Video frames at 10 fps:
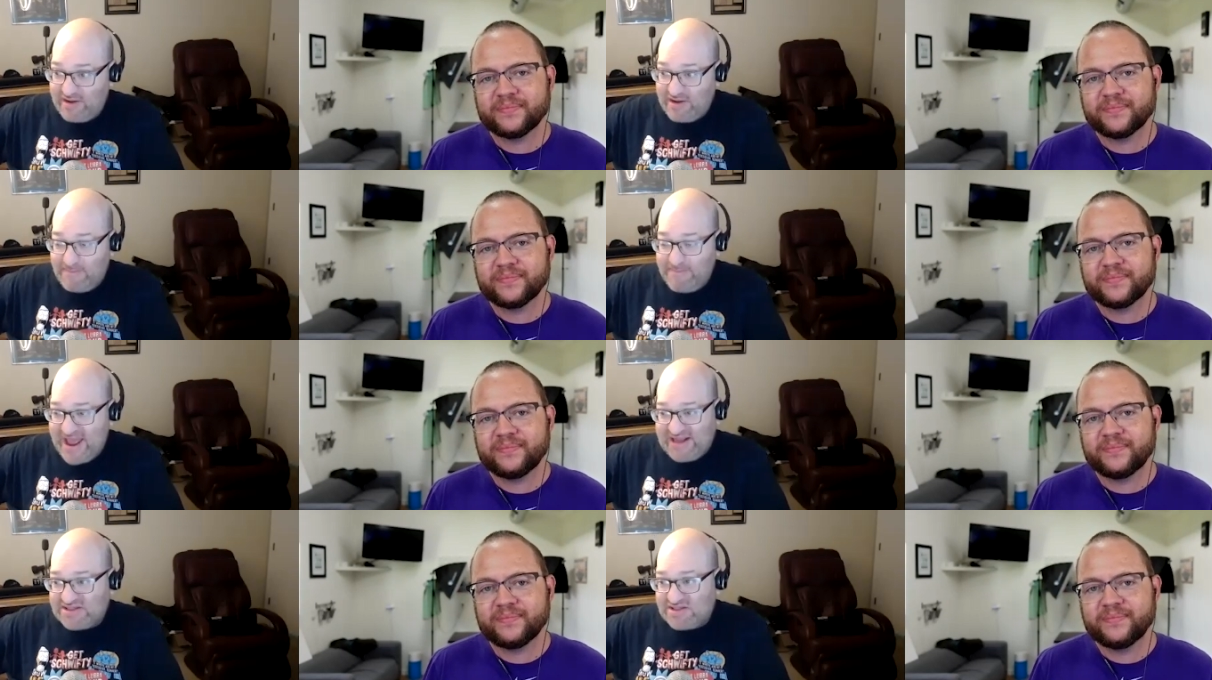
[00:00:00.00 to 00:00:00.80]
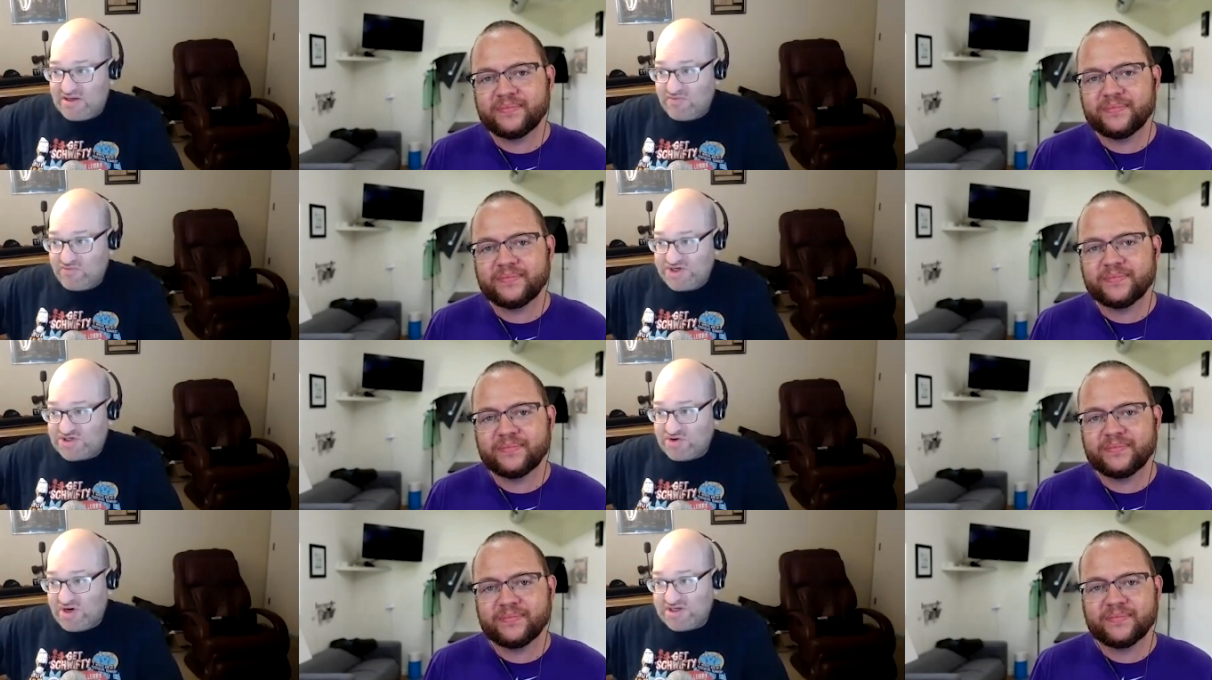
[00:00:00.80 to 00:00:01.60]
Speaker 1: a mass
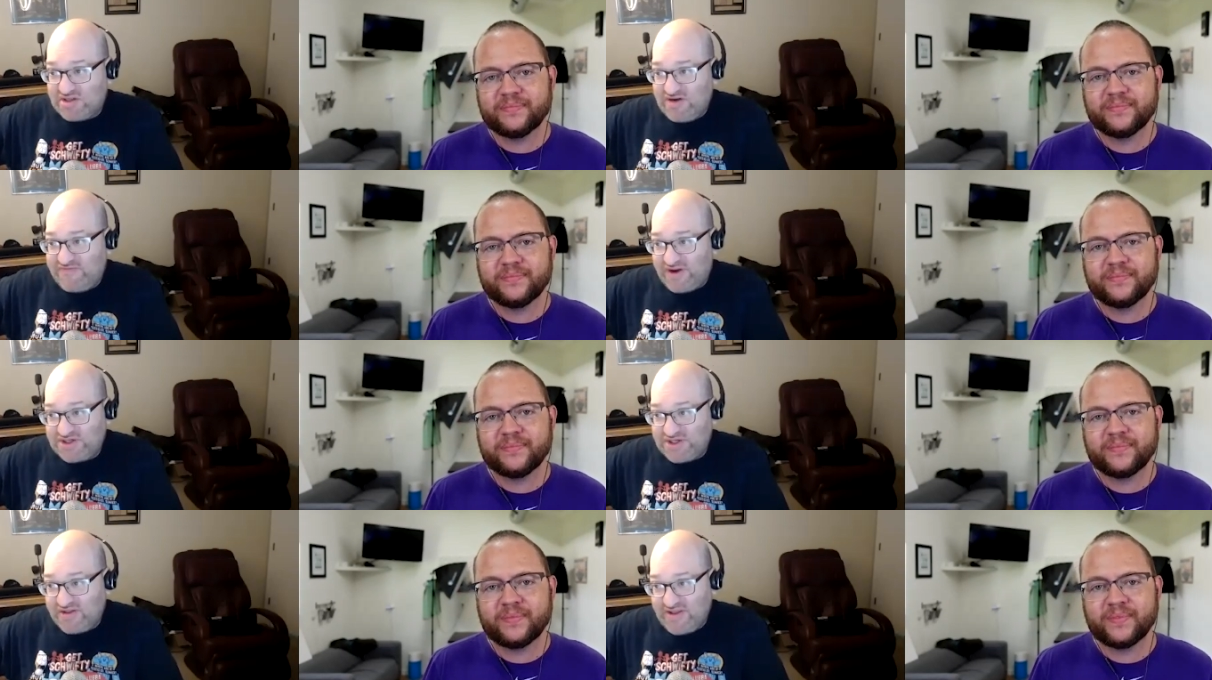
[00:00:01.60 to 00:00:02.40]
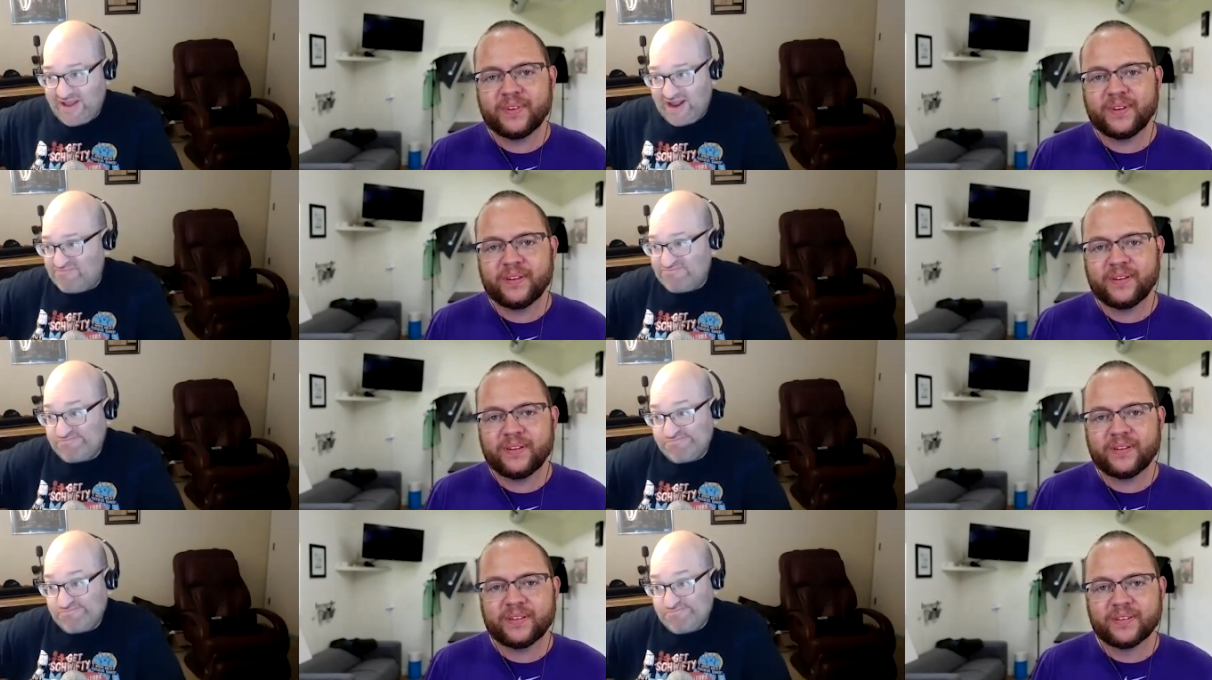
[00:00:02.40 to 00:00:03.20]
restore undelete function. And then that
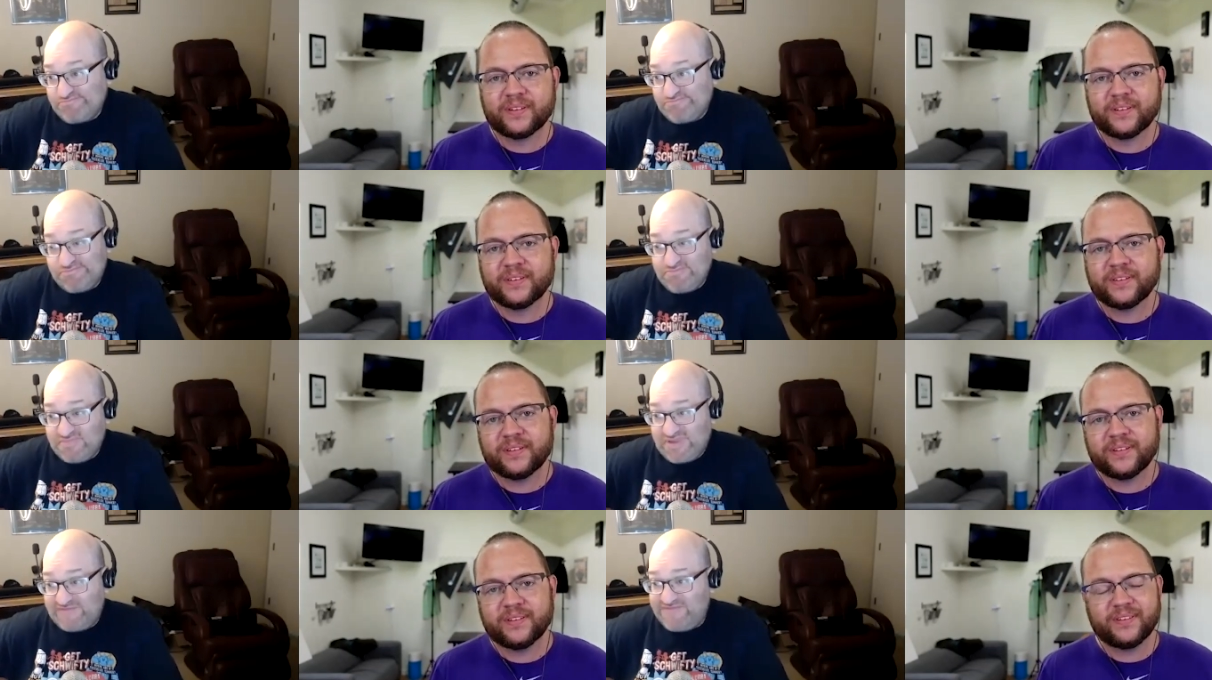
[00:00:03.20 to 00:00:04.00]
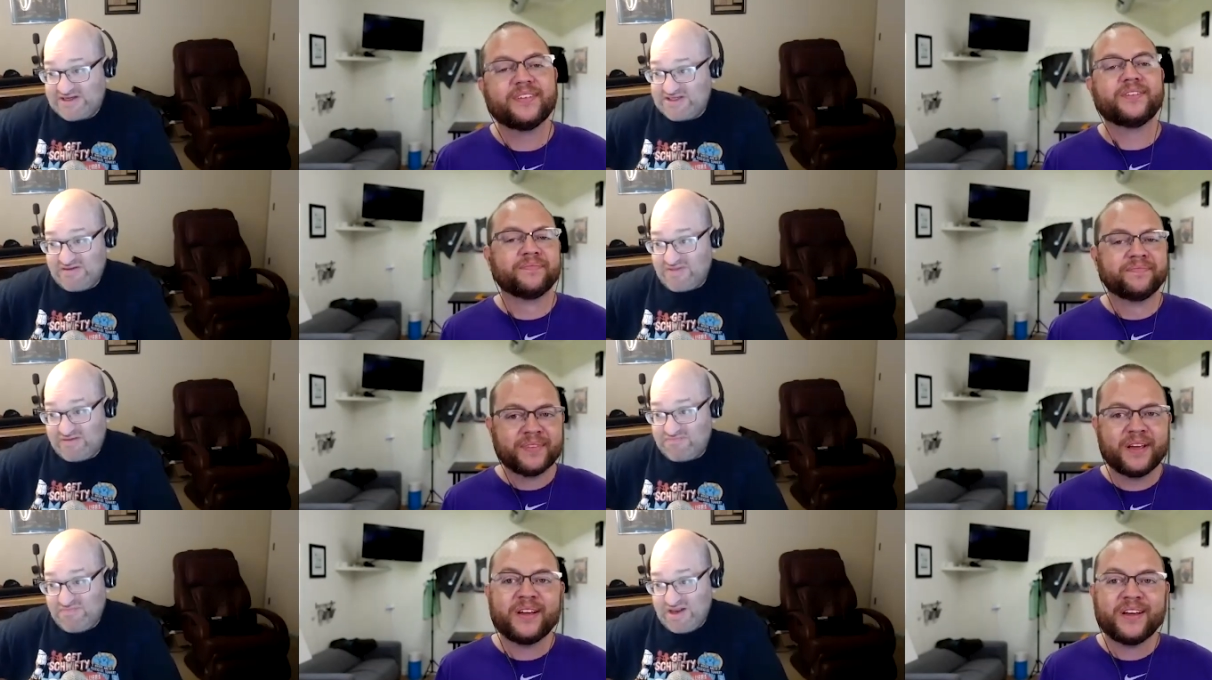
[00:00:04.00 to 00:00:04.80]
that fixed it
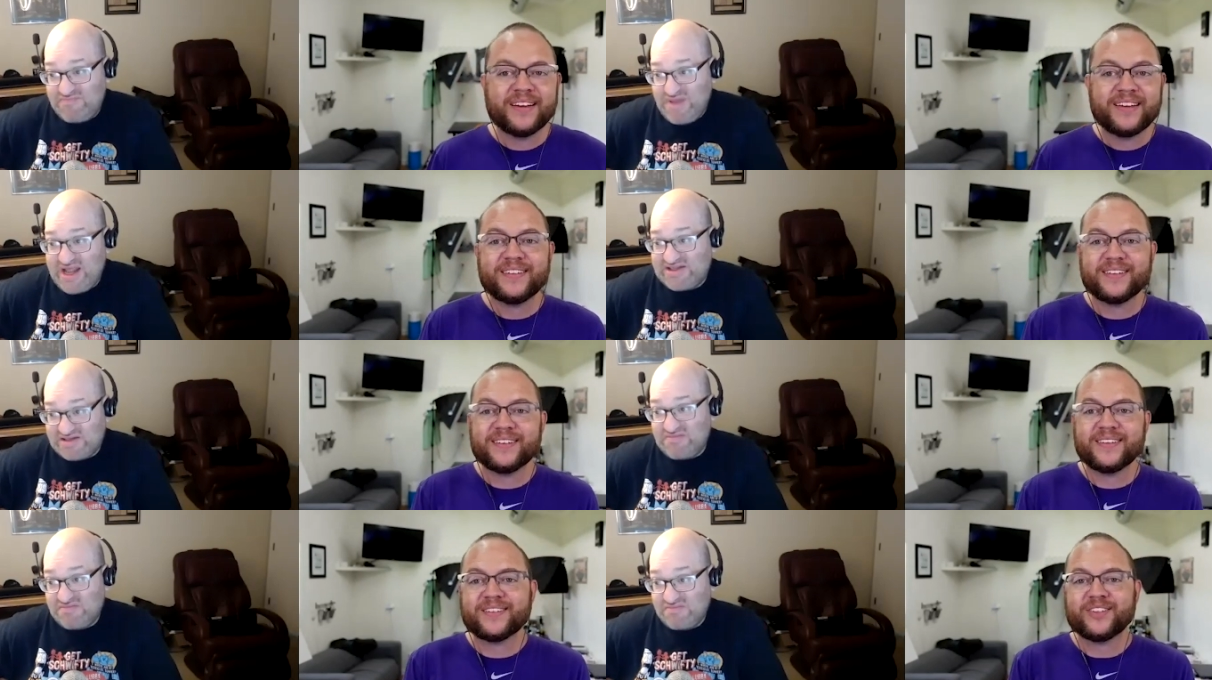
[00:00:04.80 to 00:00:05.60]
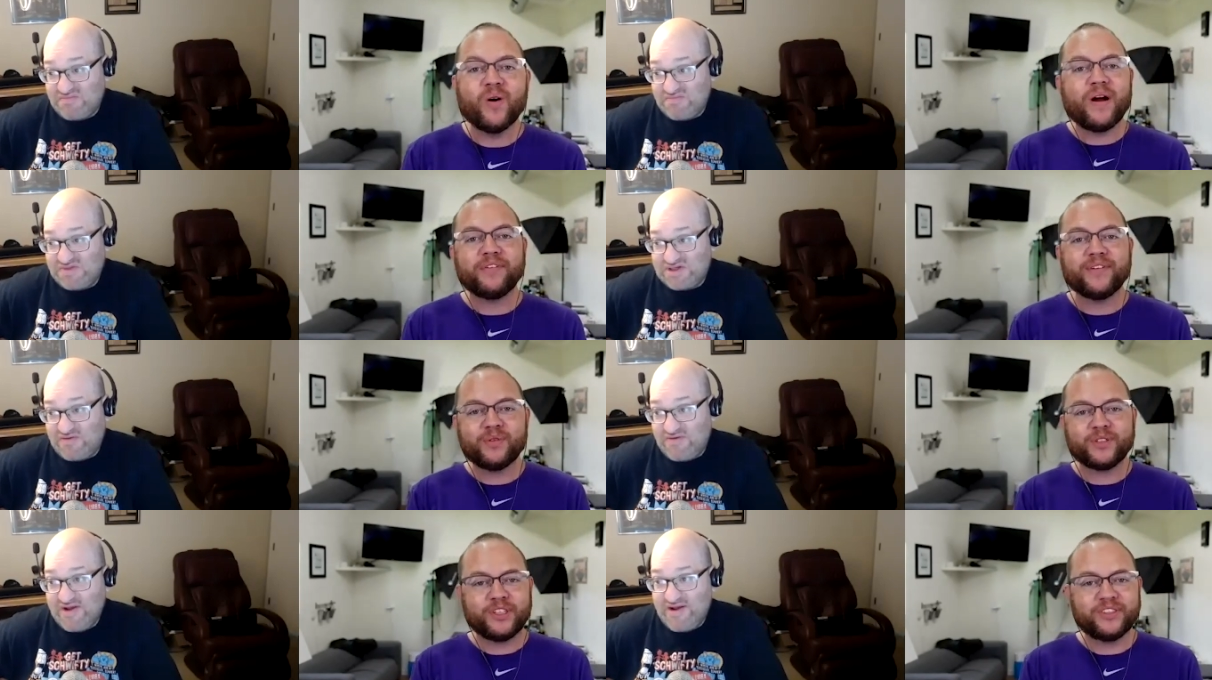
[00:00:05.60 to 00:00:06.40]
like in minutes.
Speaker 2: So everything so
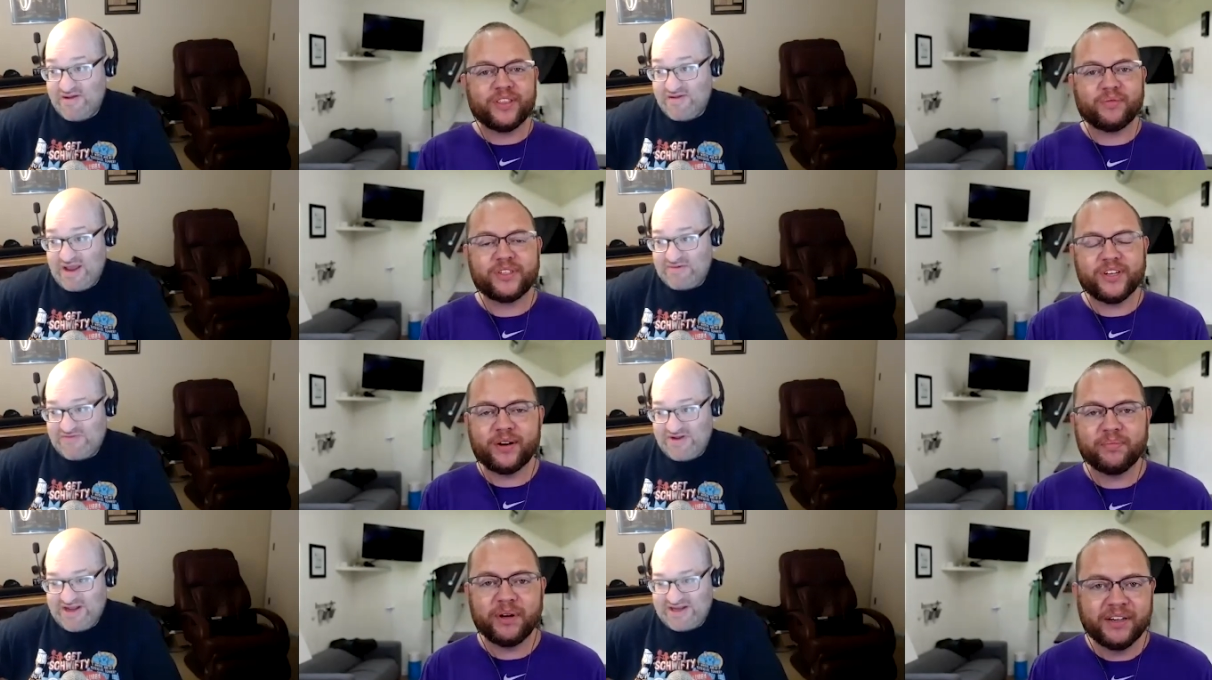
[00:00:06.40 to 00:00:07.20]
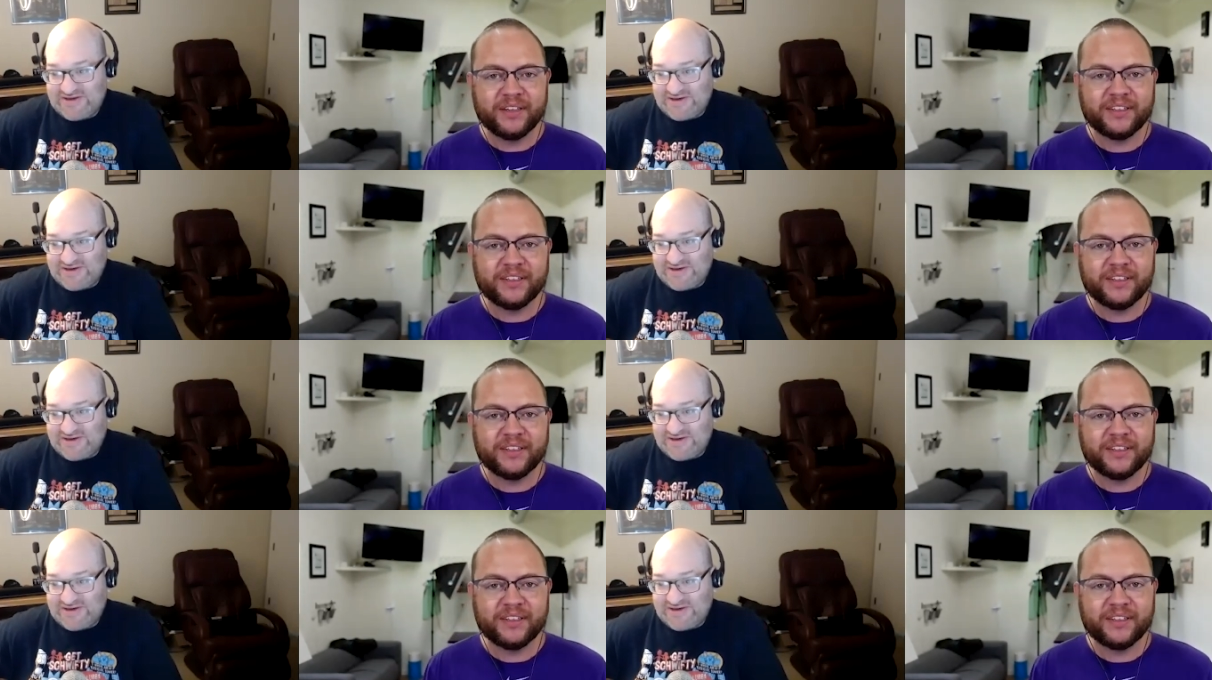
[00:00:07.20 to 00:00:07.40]
was just in the recycle bin?